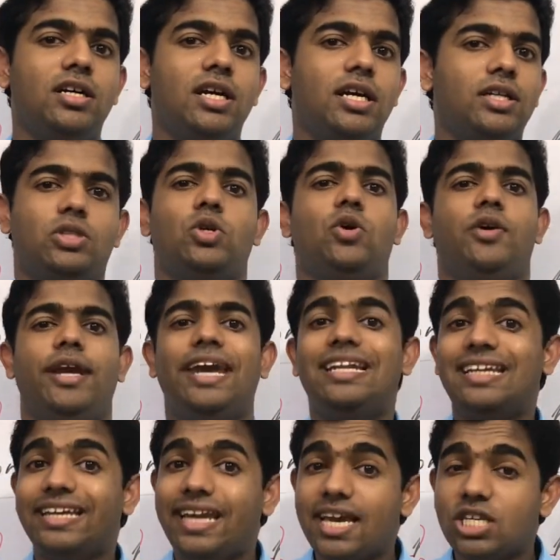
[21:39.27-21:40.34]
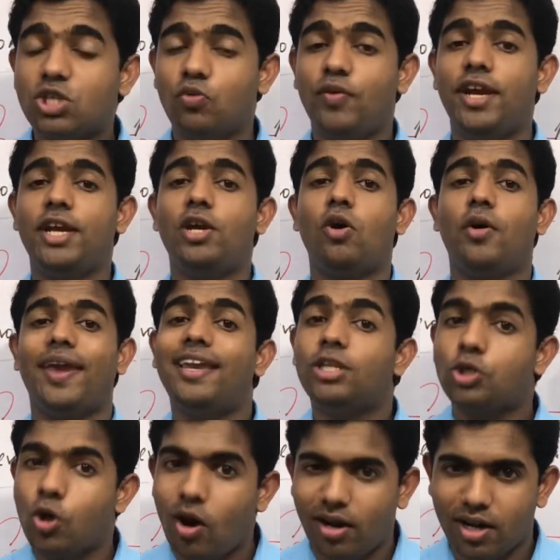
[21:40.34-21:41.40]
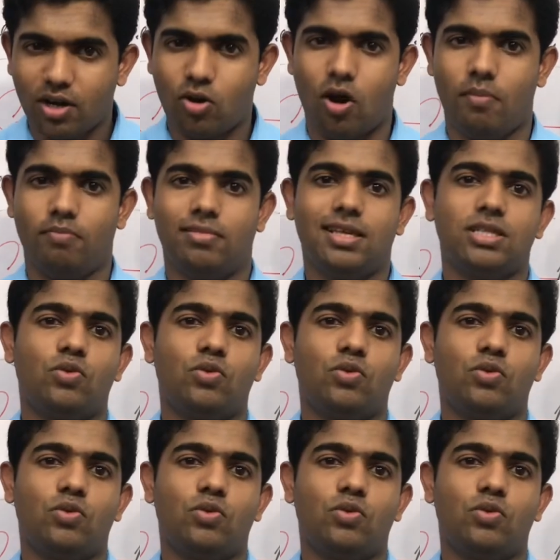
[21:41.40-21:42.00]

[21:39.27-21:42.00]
So in the next video in shoulder complex,